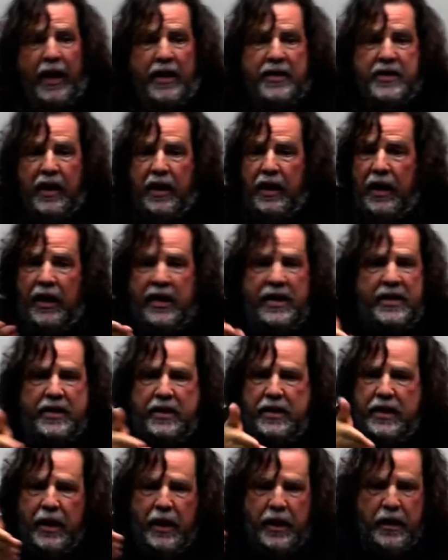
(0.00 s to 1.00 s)
as a
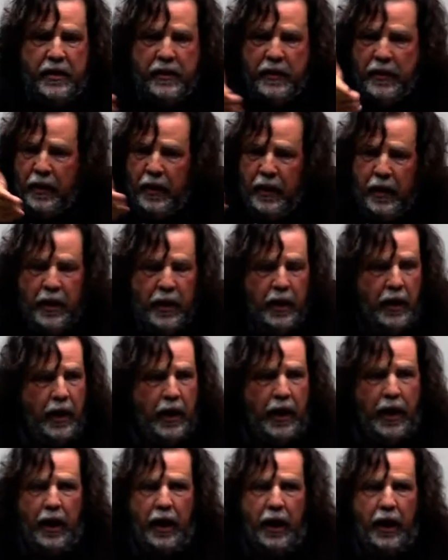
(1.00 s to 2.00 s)
Christian
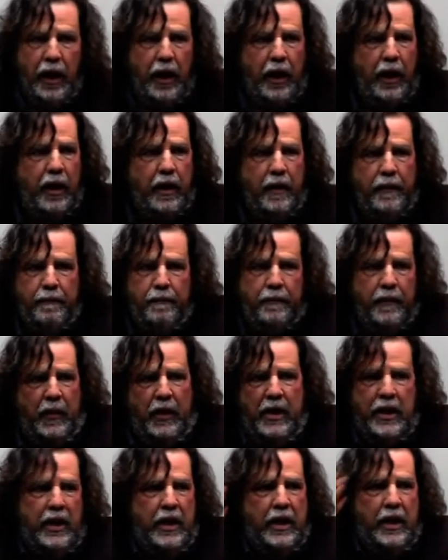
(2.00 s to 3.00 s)

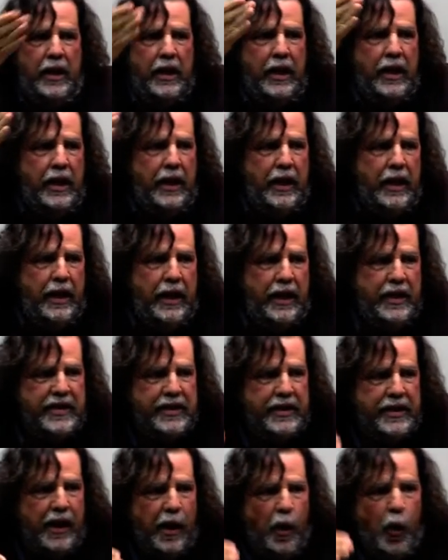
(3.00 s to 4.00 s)
uh,
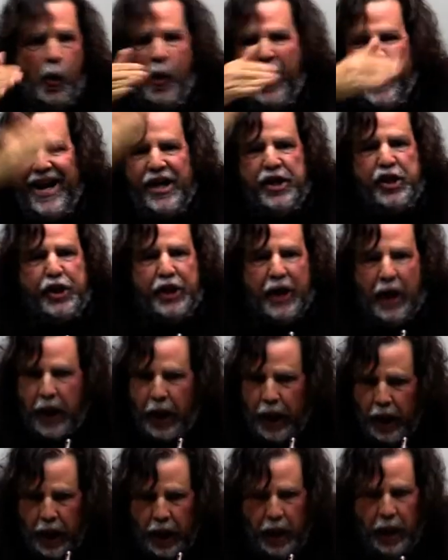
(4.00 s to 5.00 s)
East
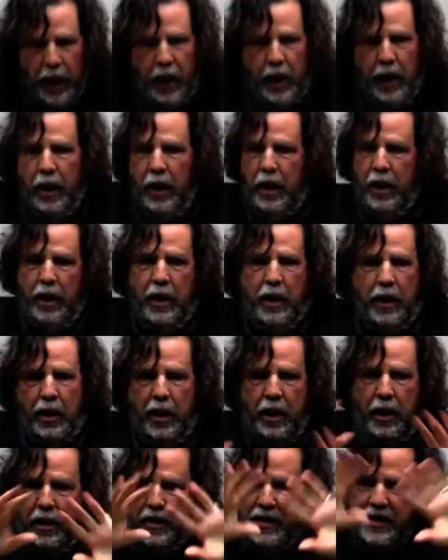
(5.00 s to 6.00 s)
Eurasia
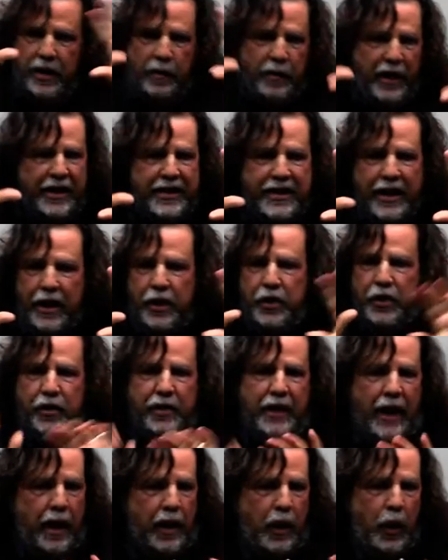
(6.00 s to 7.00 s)
Uh,
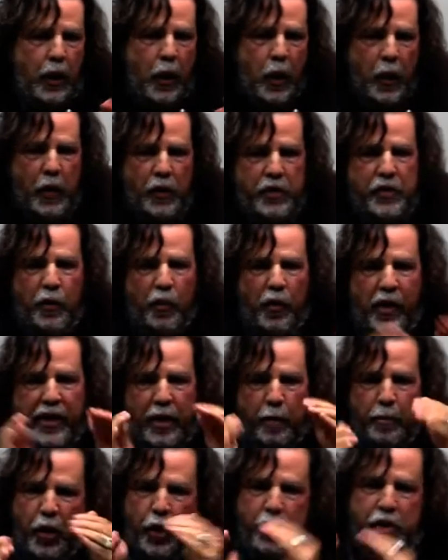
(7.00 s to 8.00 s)
civilization that goes
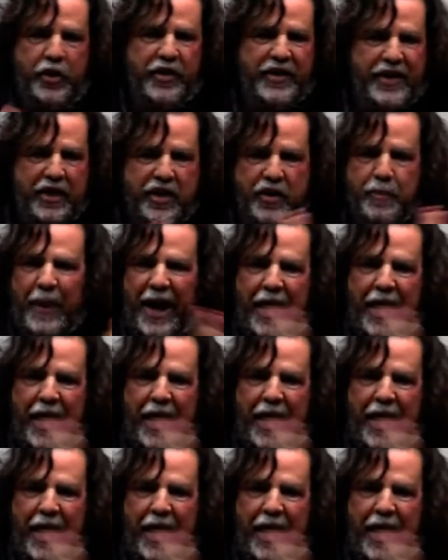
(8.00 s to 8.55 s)
with the Portuguese and